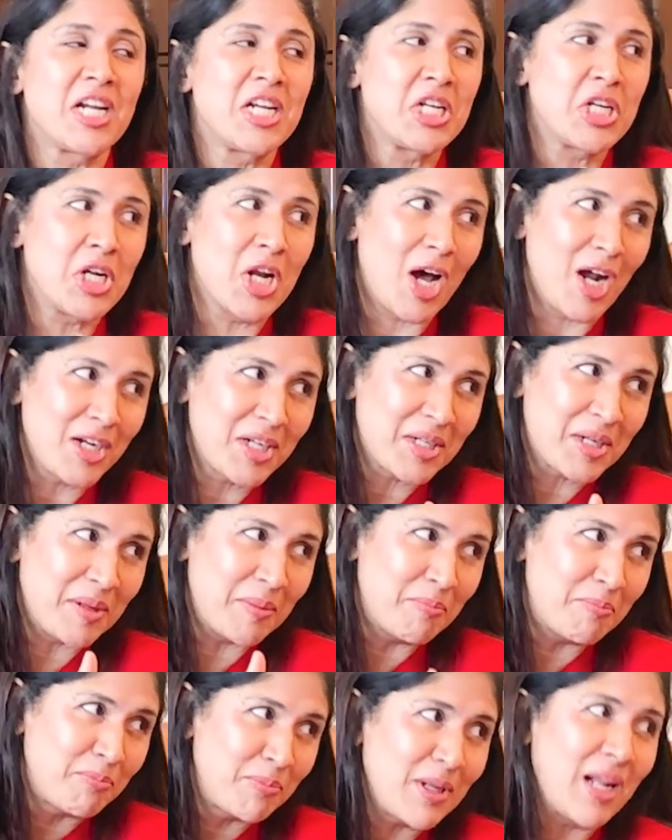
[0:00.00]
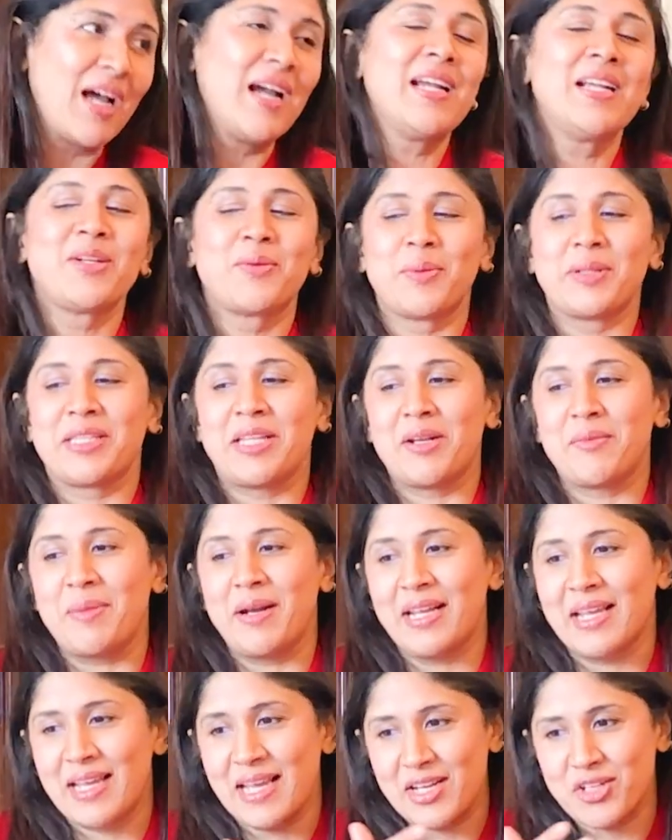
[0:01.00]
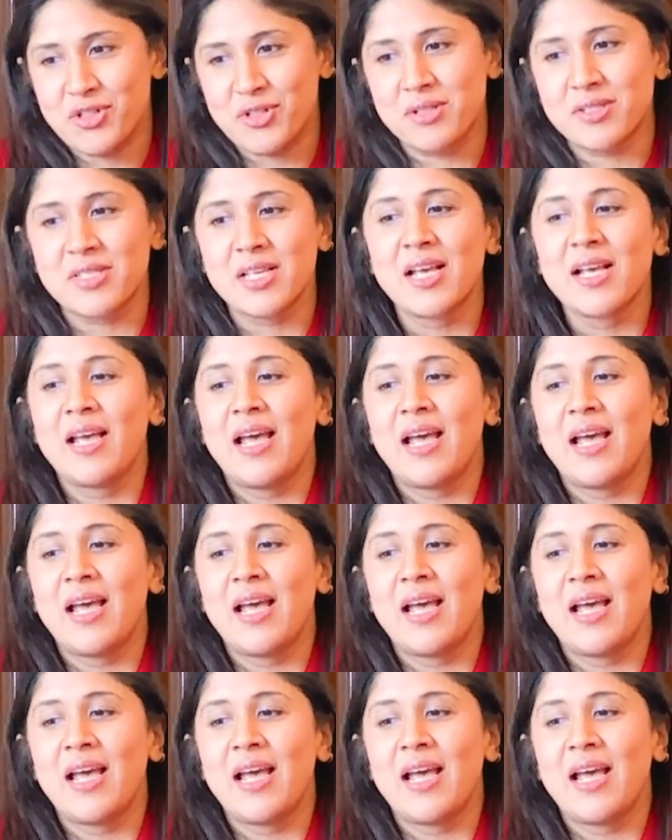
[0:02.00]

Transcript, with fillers: not compliant with their medications.